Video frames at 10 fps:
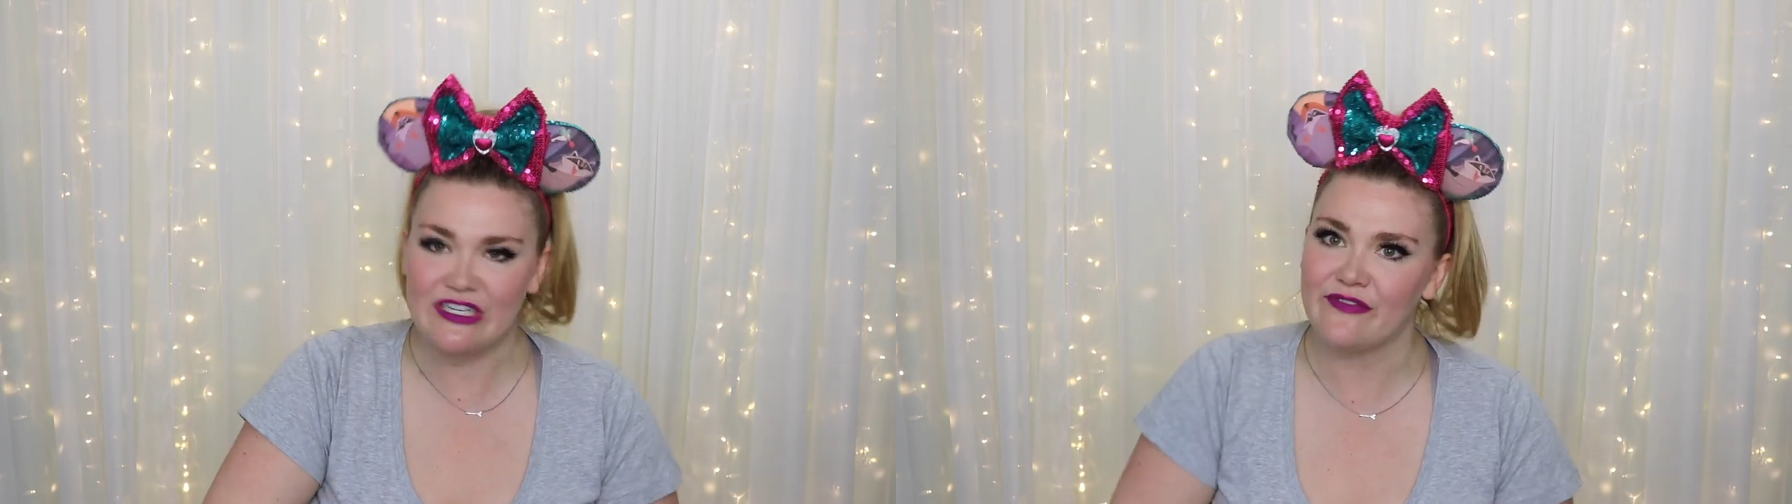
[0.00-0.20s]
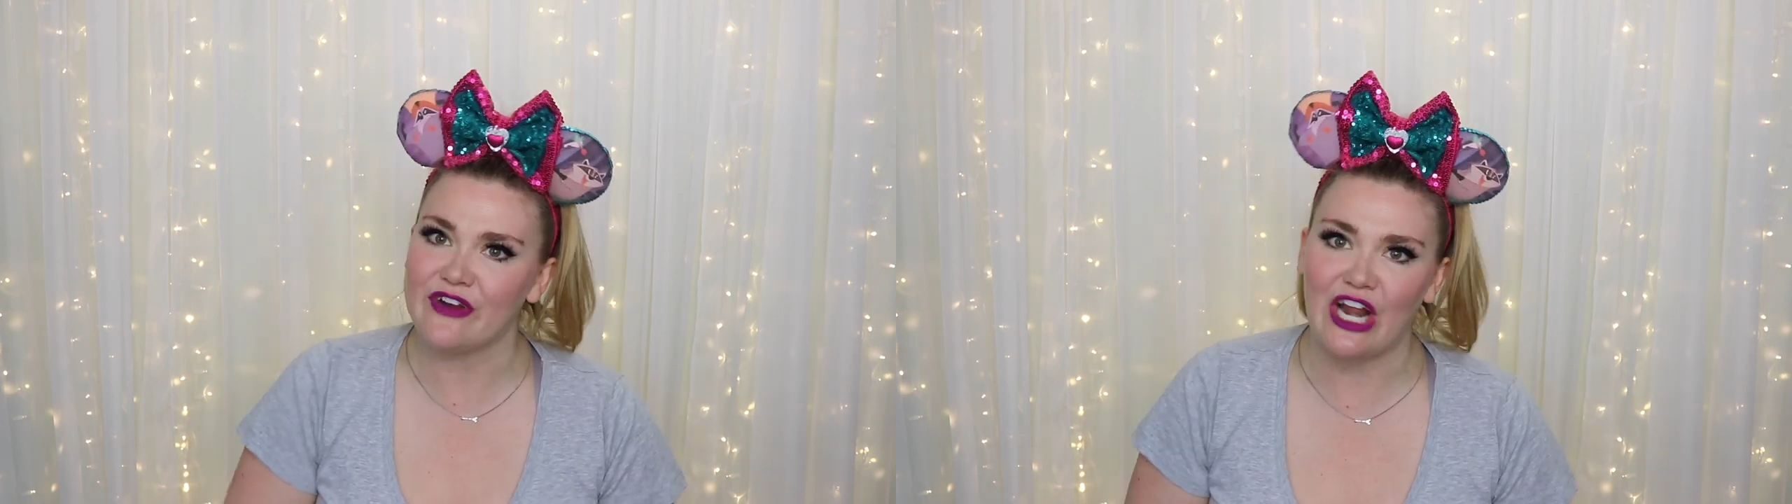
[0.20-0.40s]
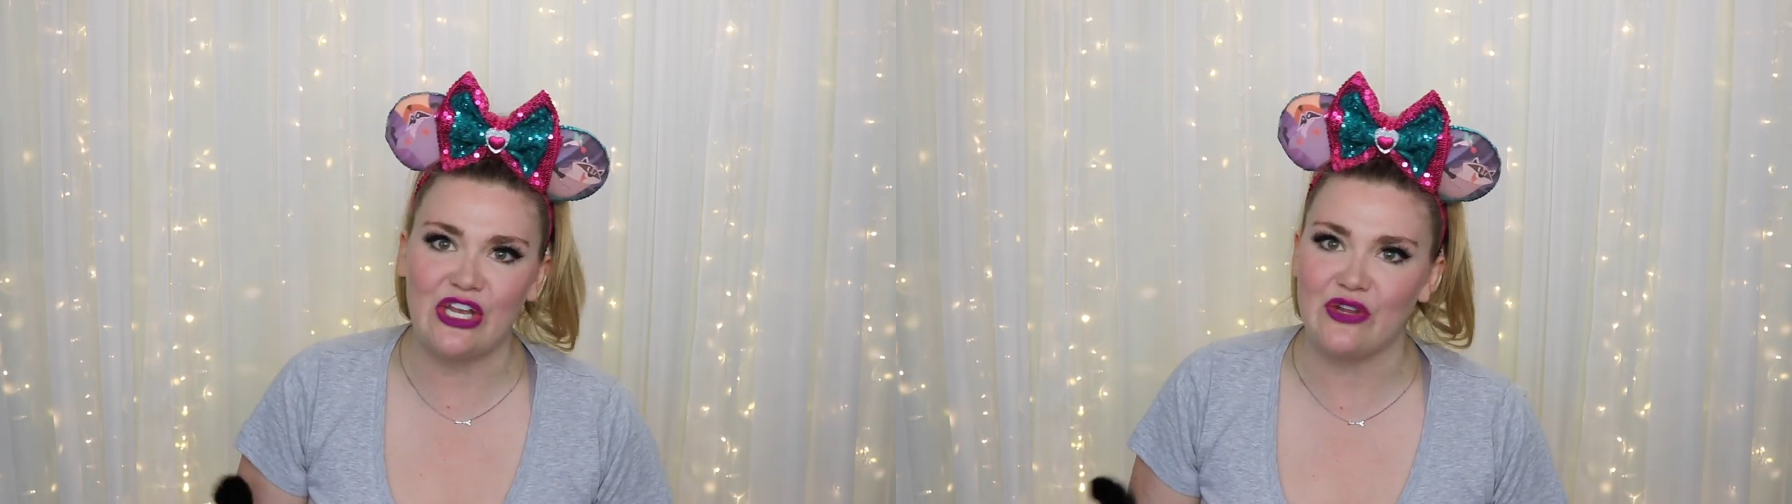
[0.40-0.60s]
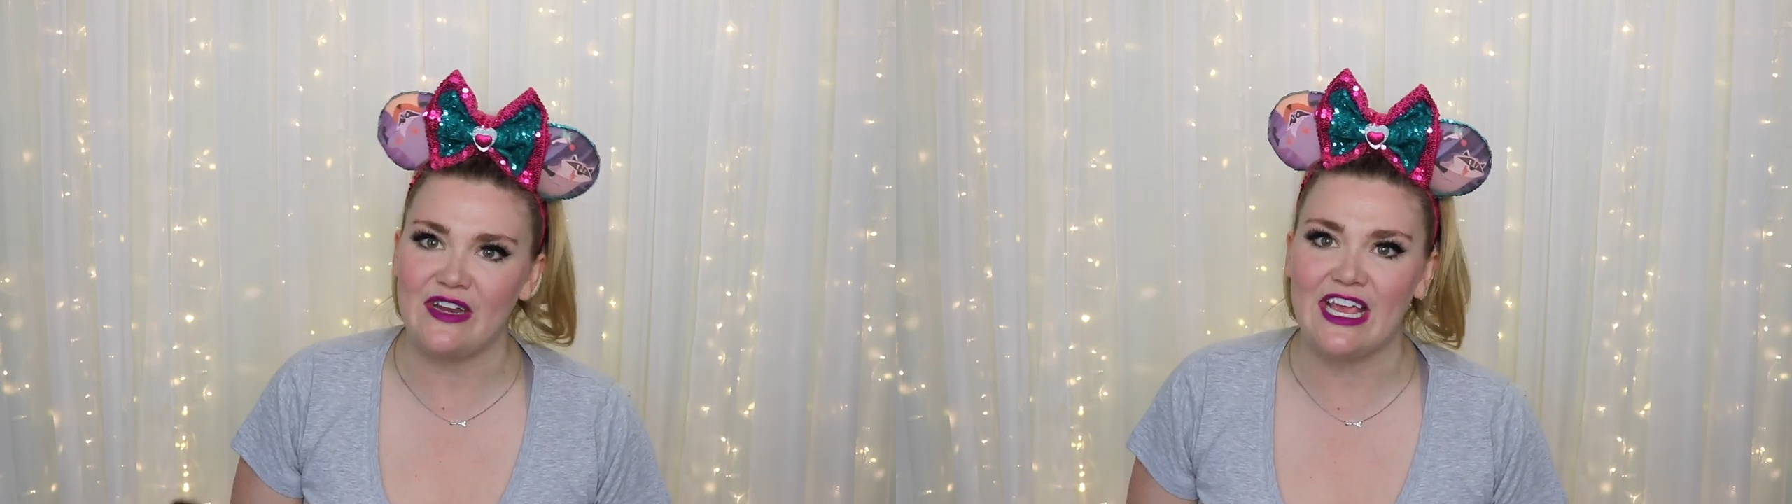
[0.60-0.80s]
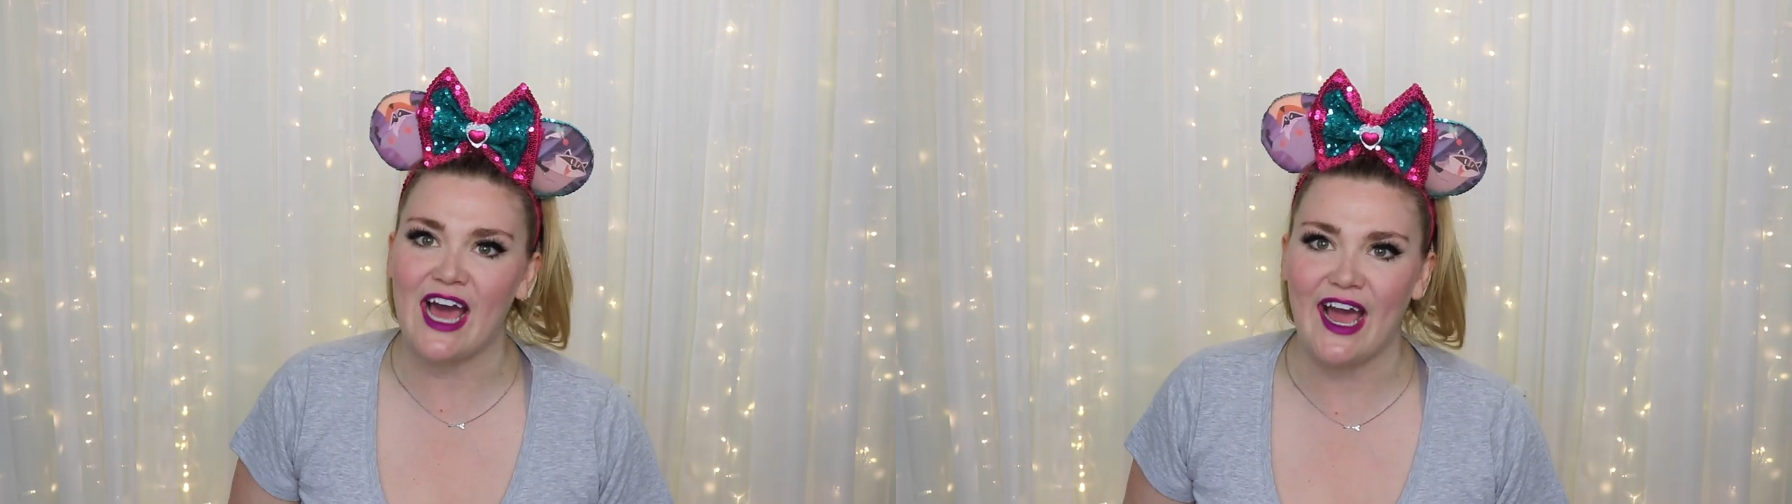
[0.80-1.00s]
different and
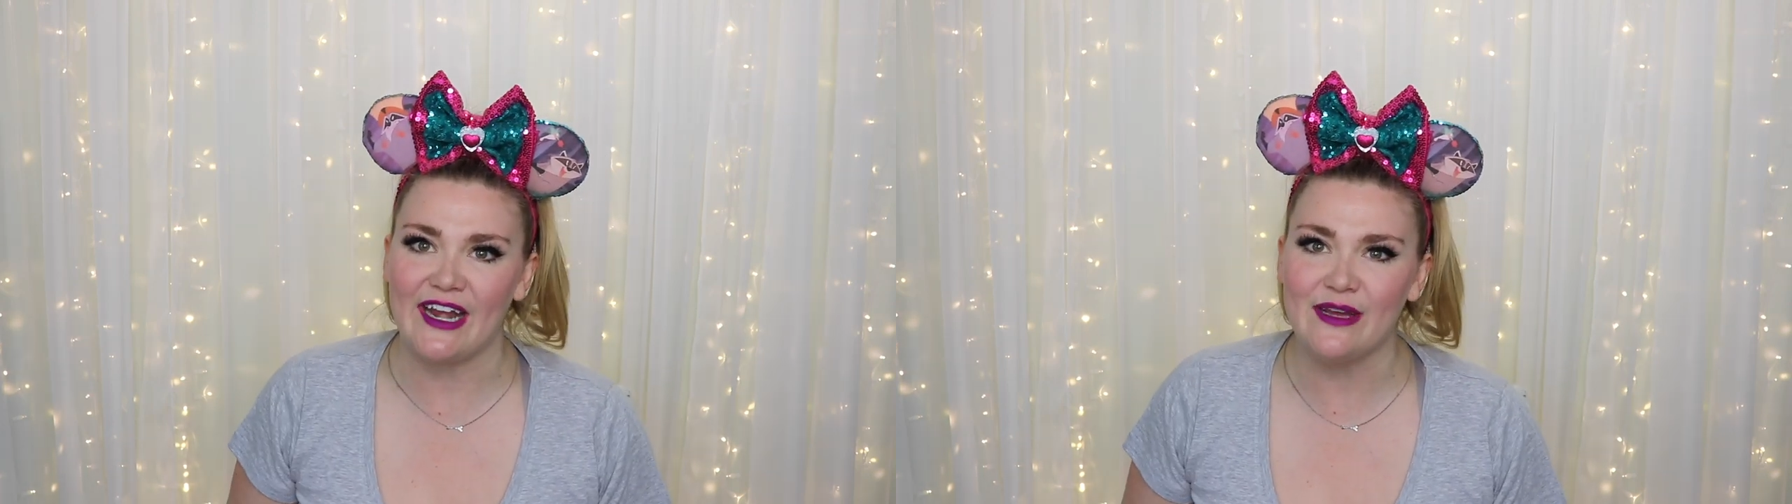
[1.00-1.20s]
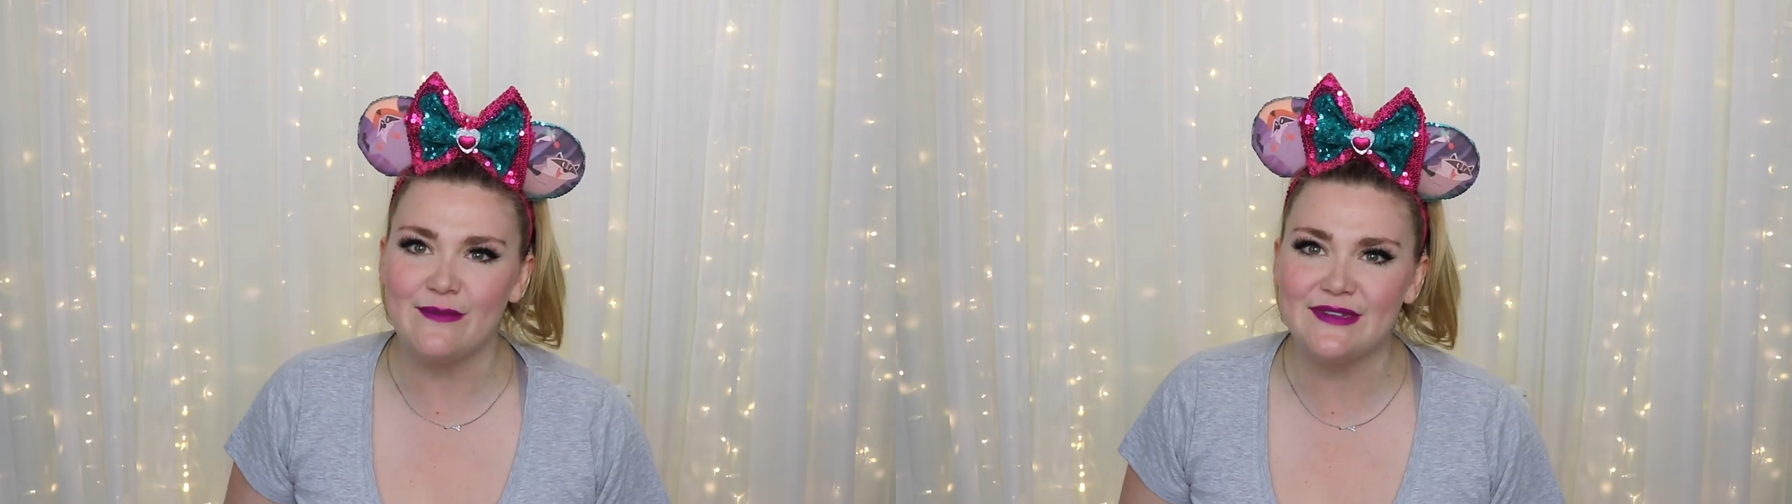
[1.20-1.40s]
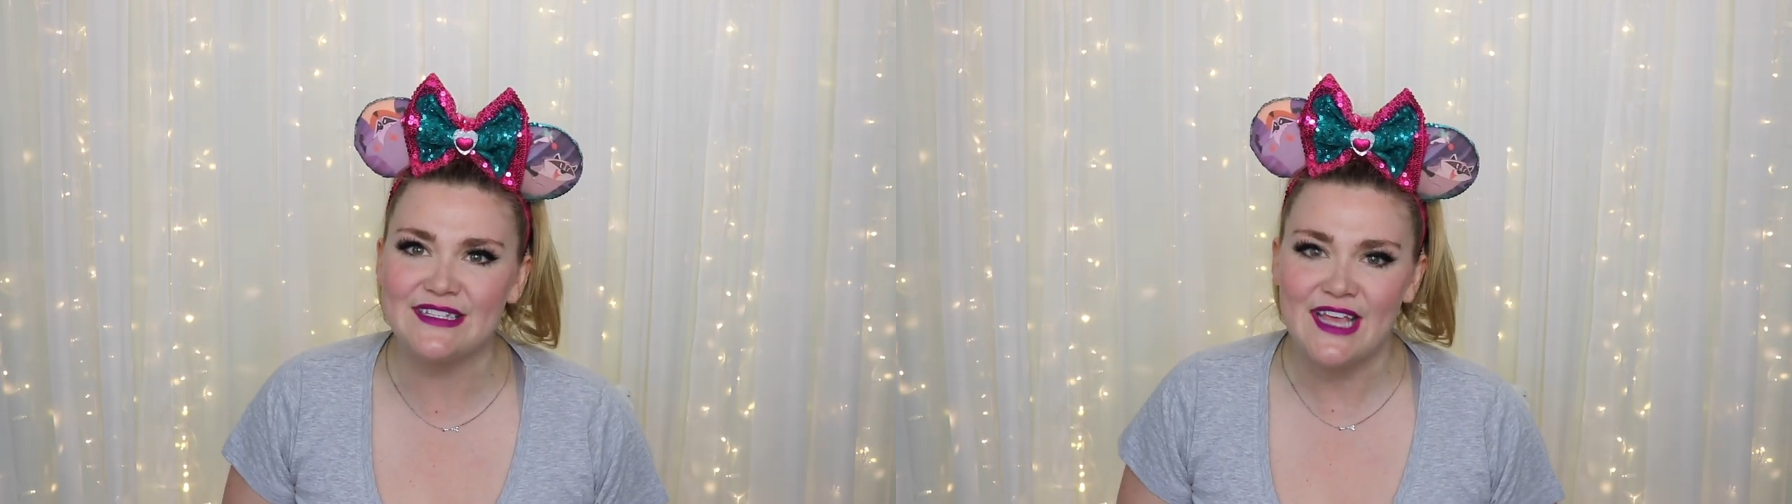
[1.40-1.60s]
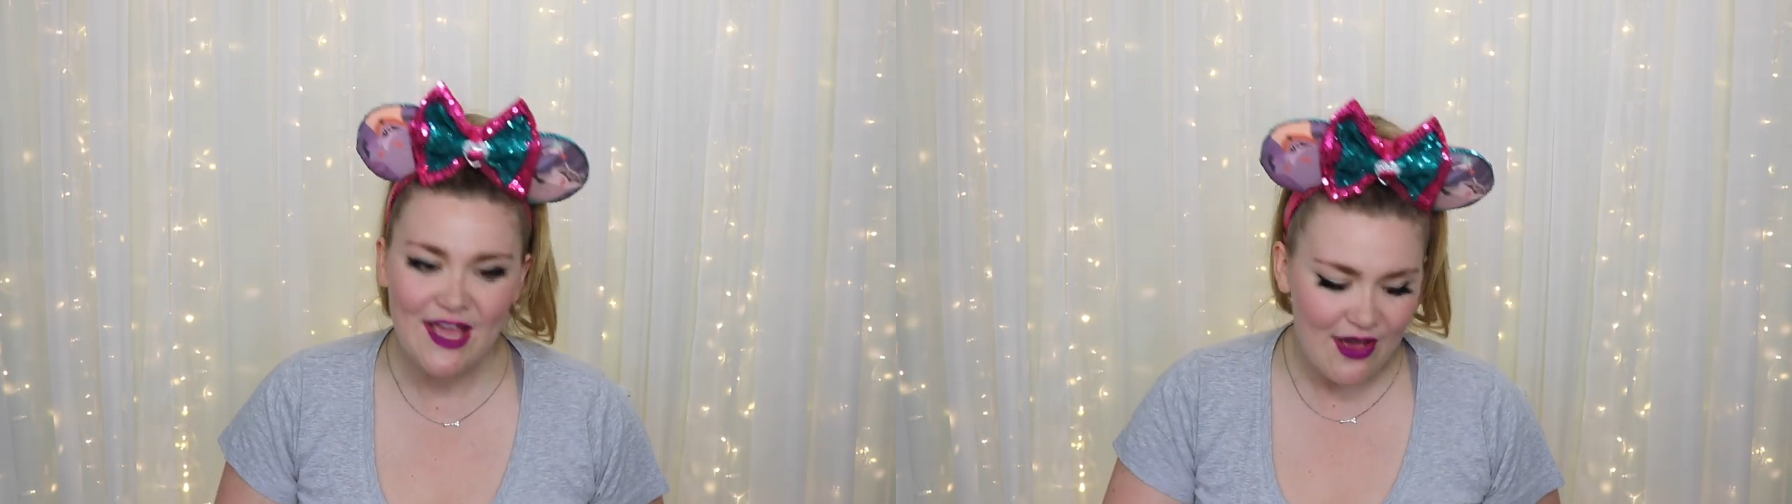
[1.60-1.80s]
unique items